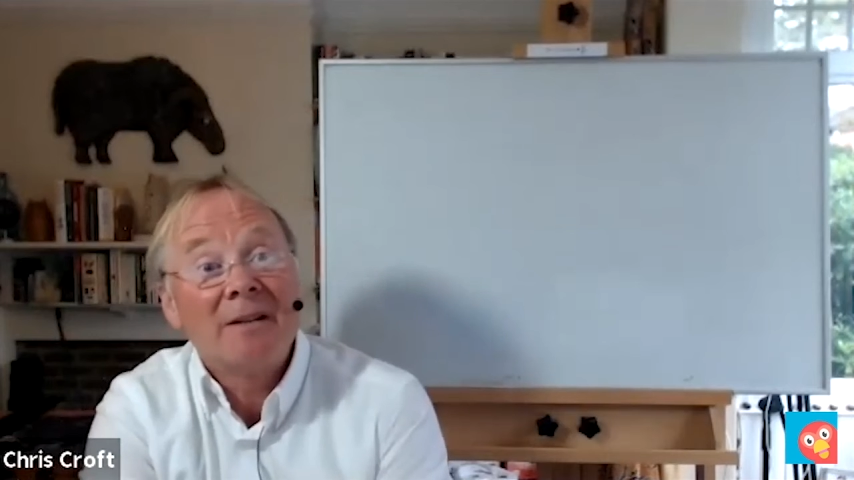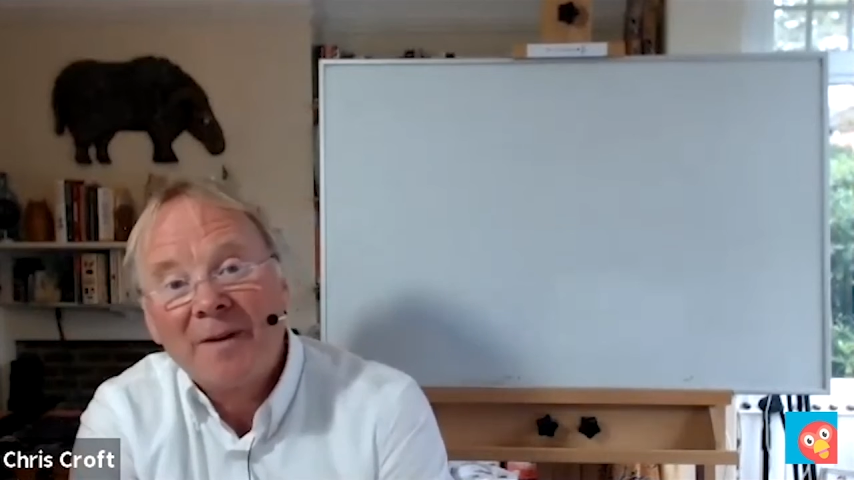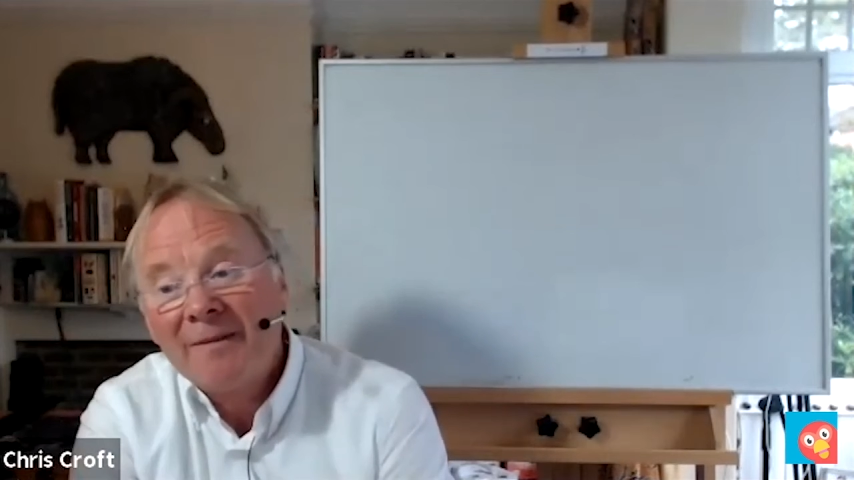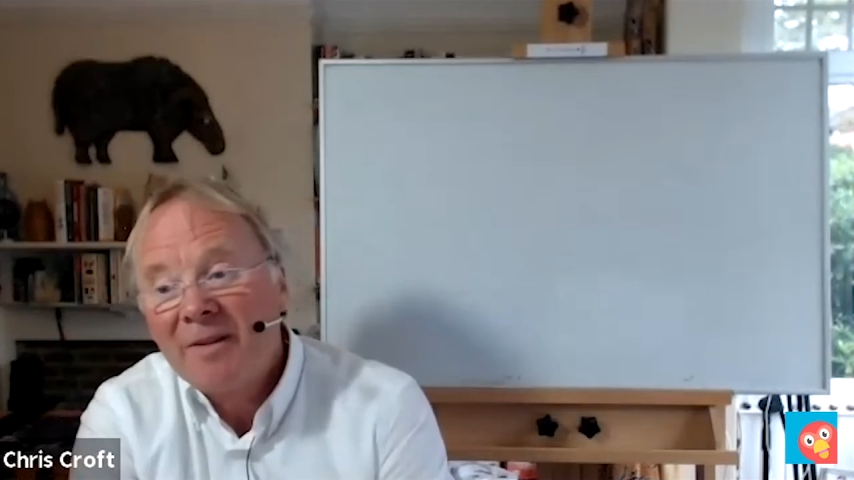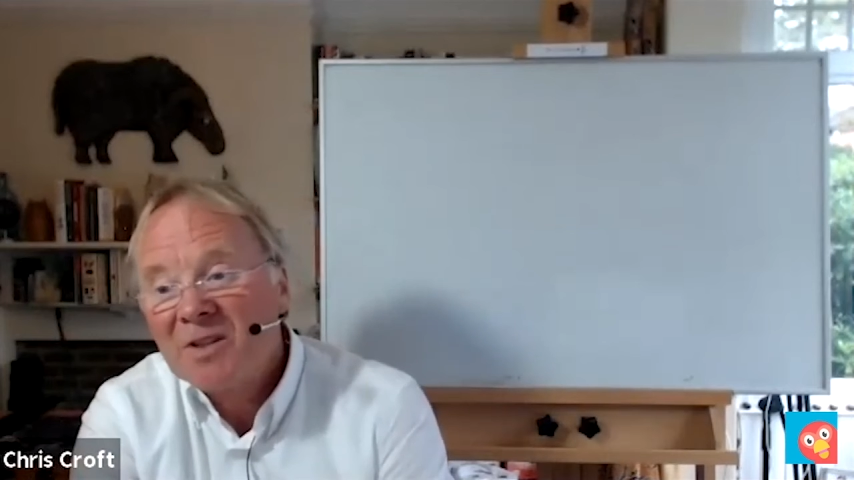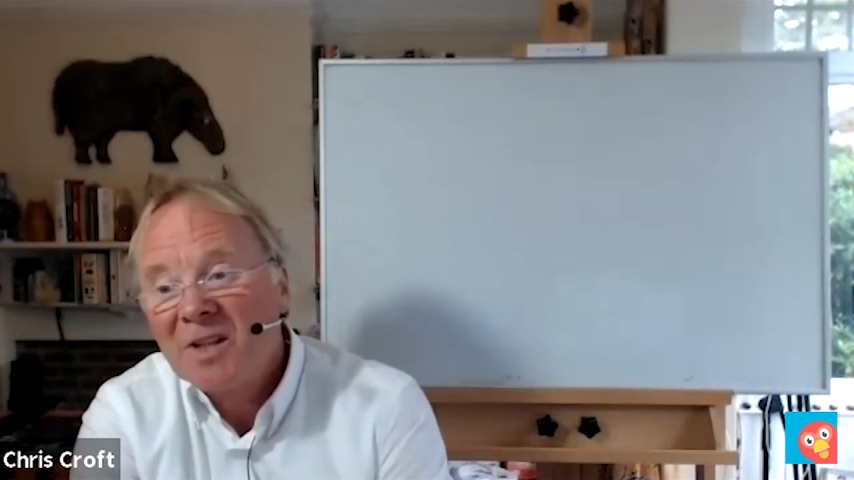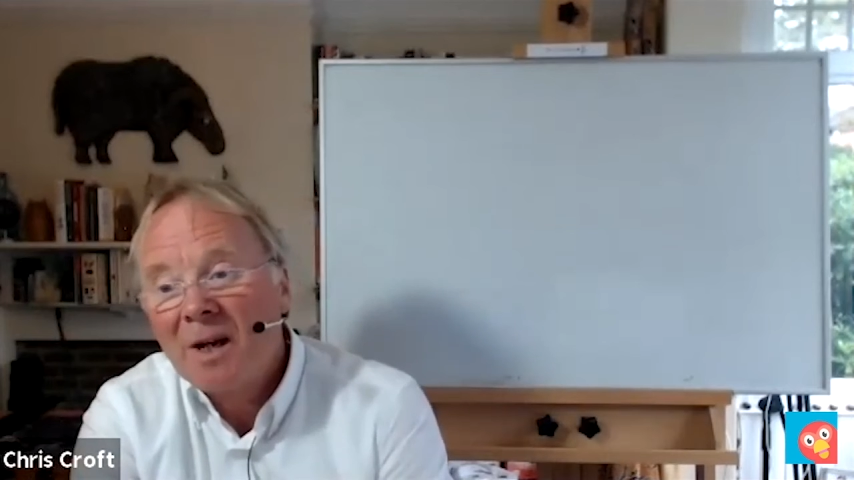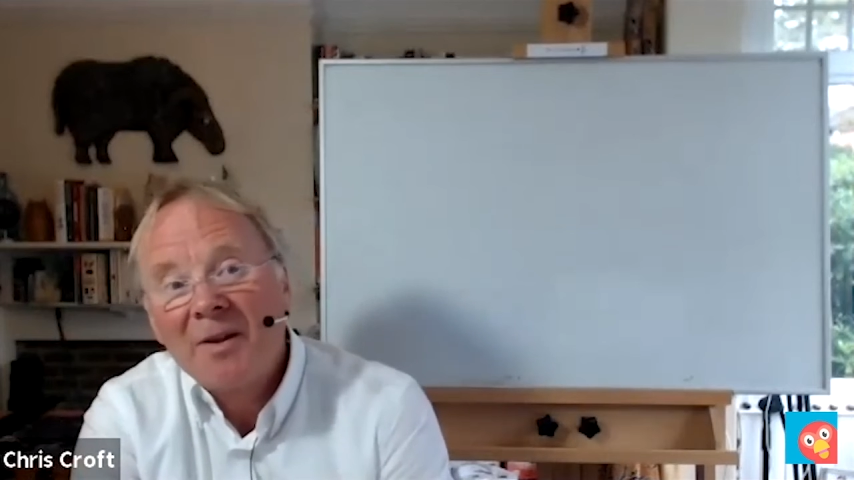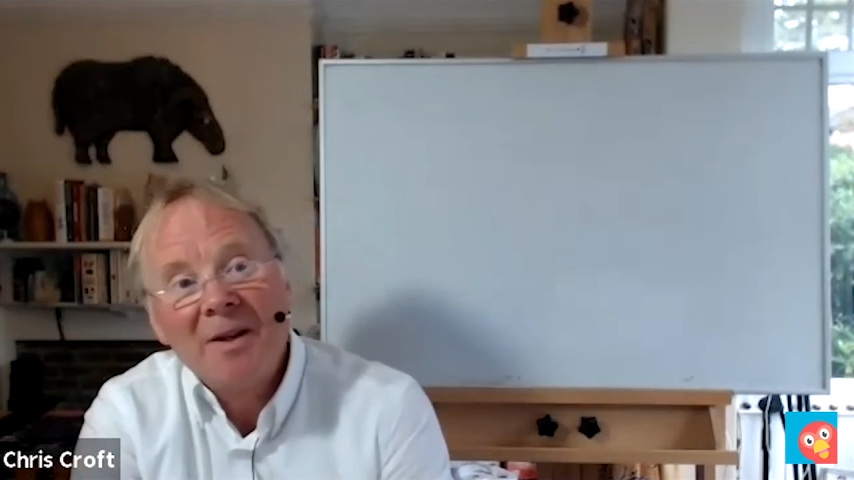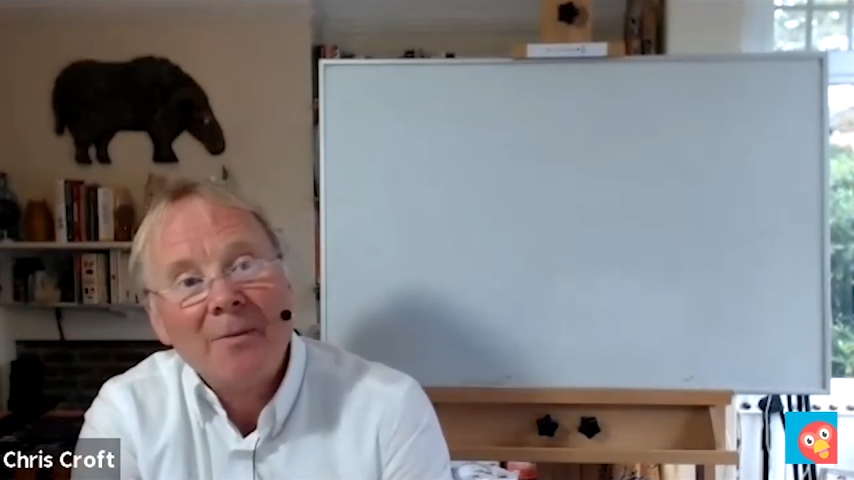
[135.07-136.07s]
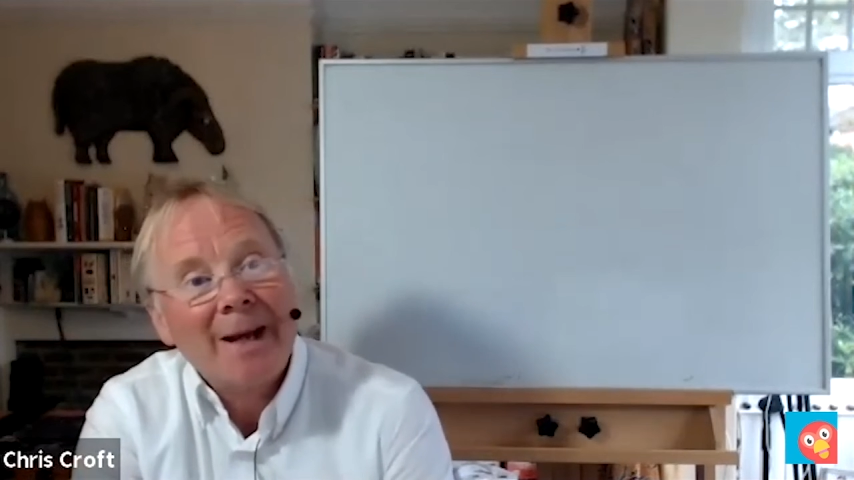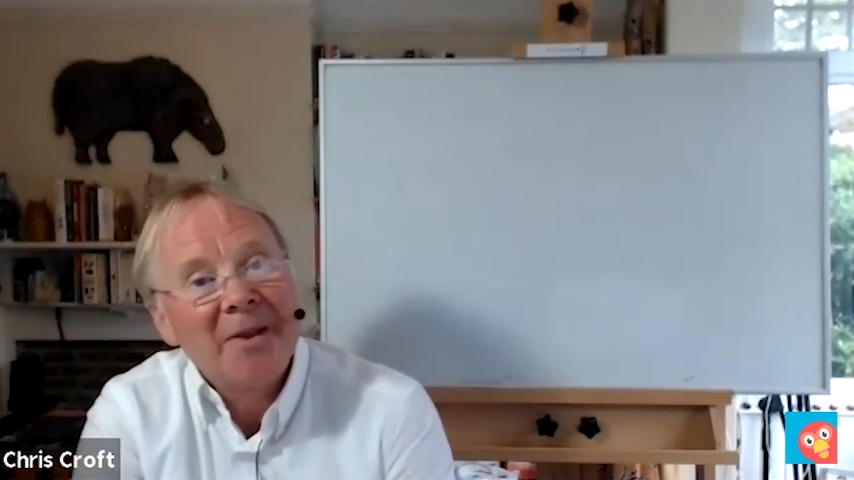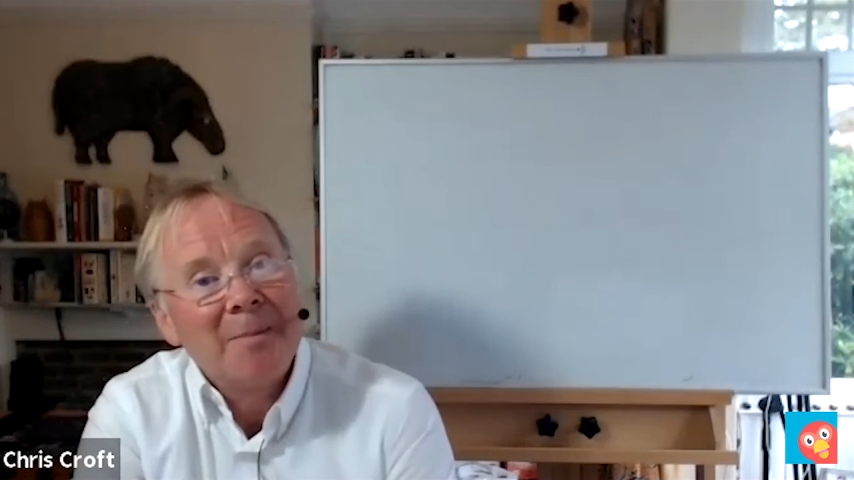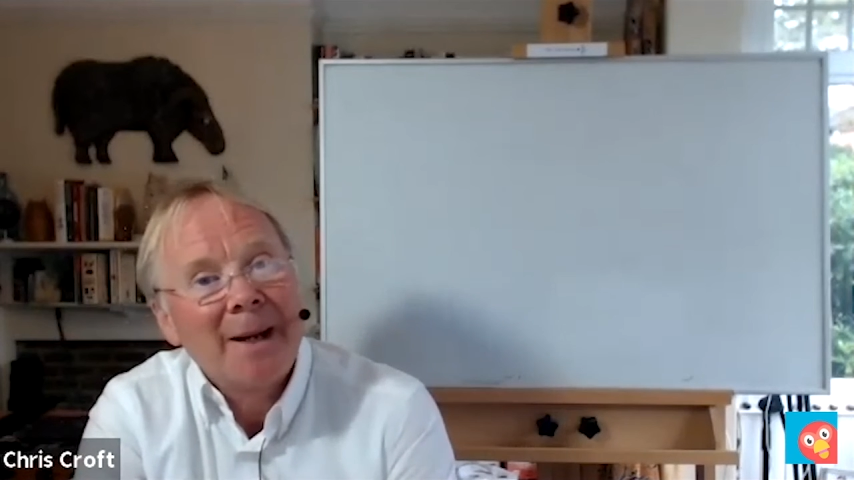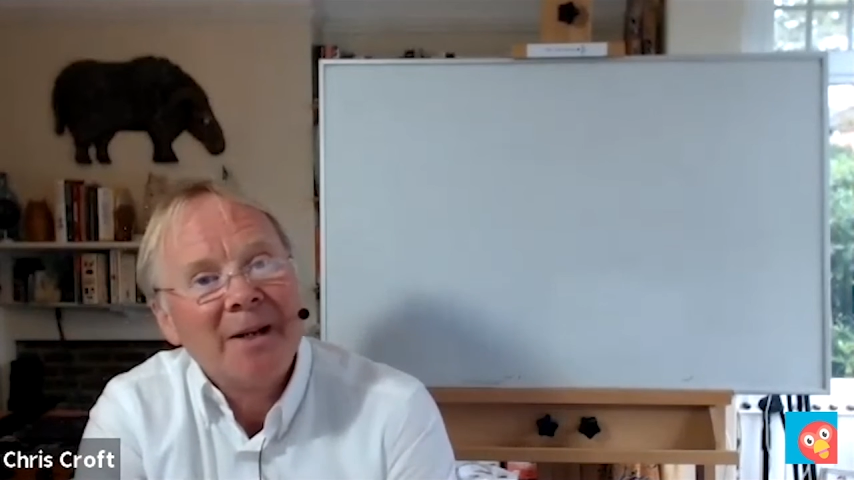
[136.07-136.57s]
5 years ago, I think we
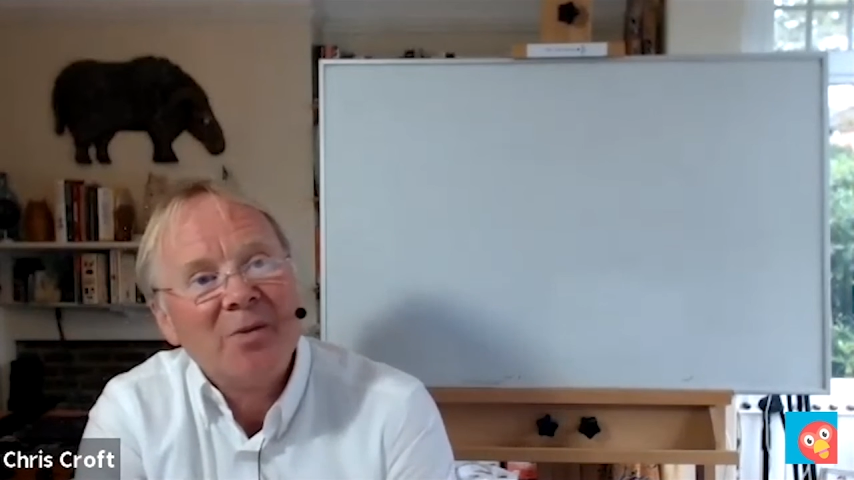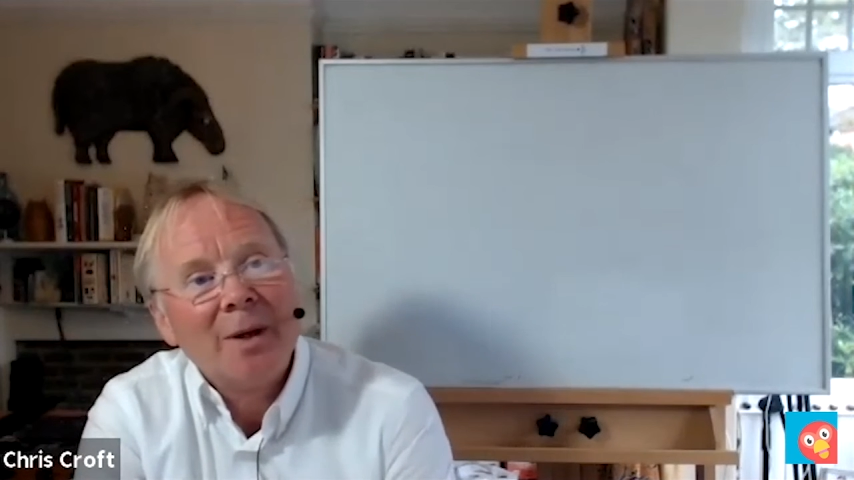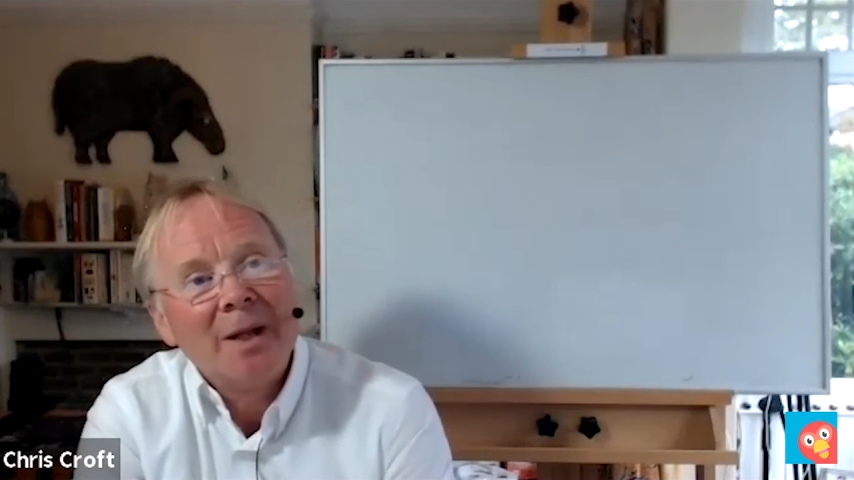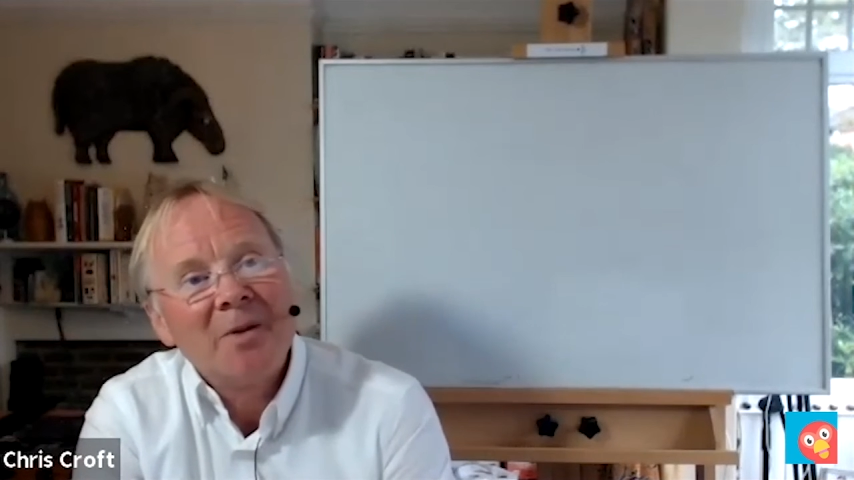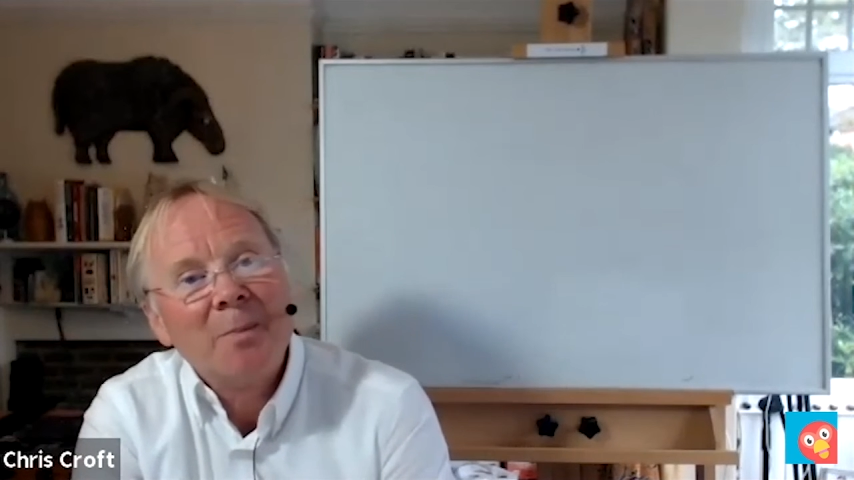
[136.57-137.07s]
had the bandwidth,